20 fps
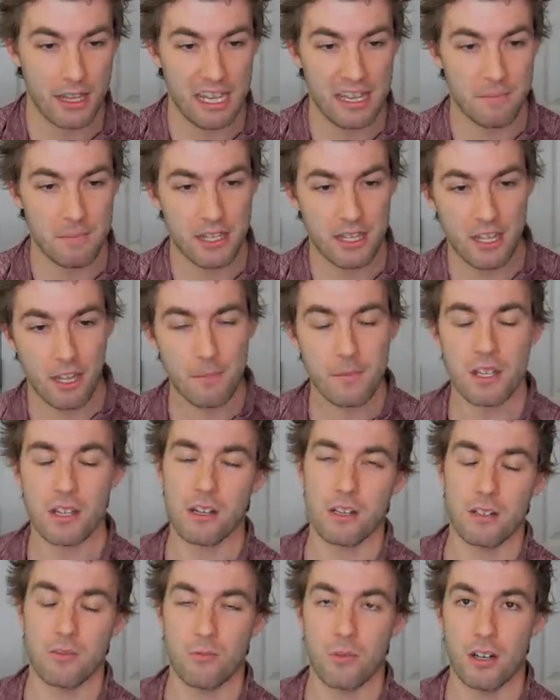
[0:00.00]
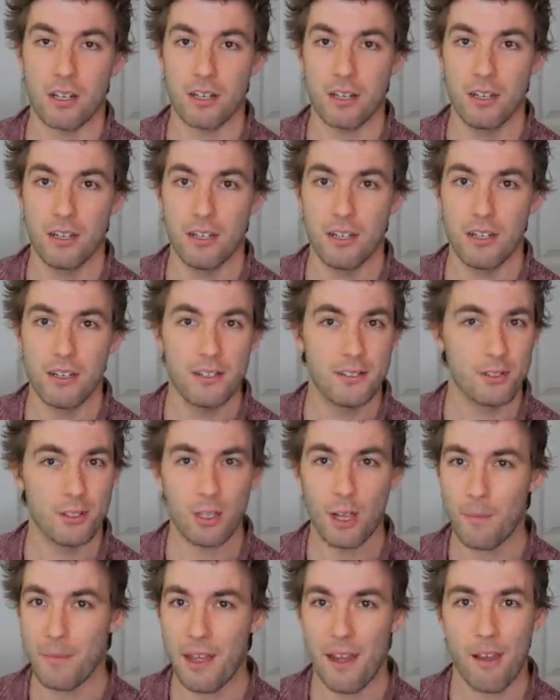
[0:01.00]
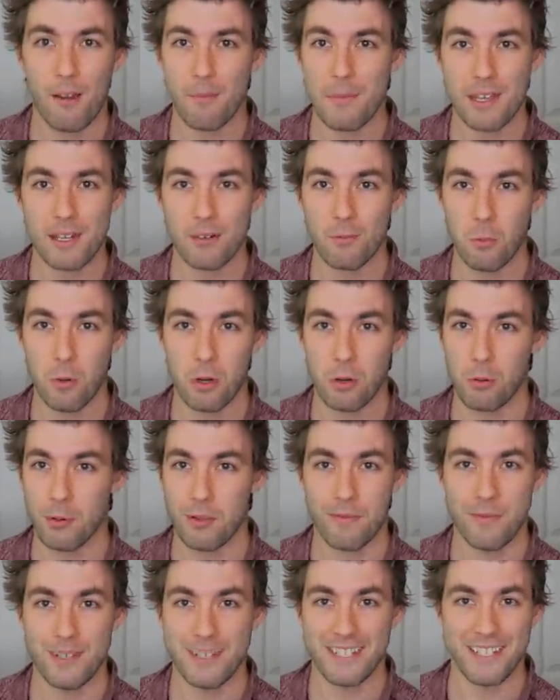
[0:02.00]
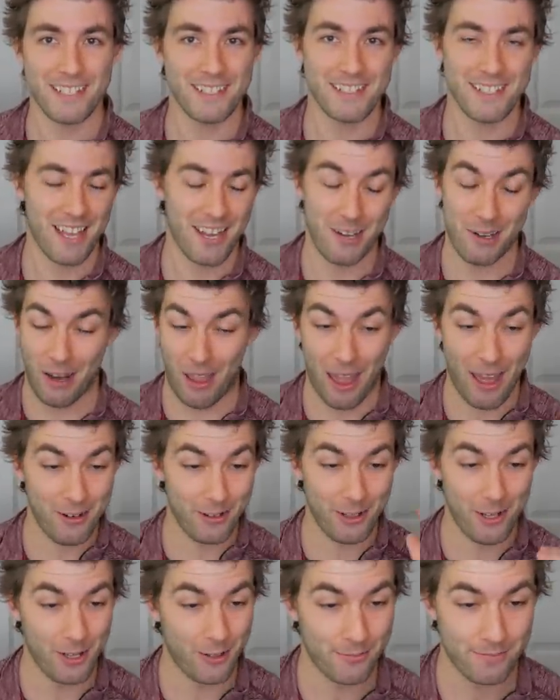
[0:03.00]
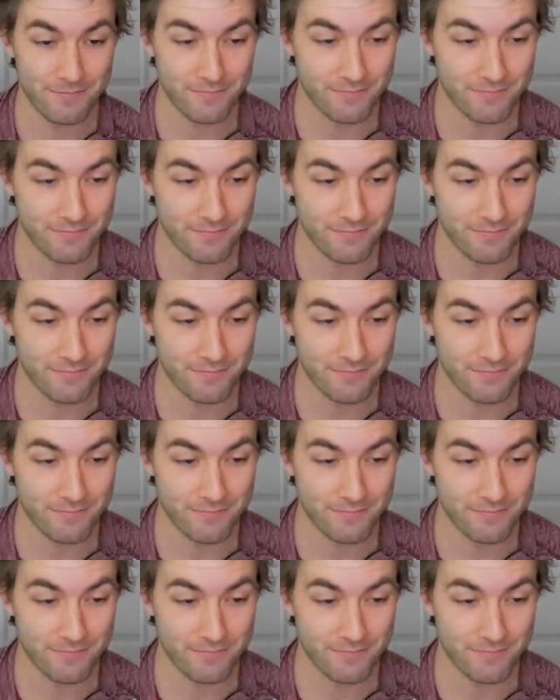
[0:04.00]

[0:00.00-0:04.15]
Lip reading: and becoming a good one somehow made it work with physics. I don't know.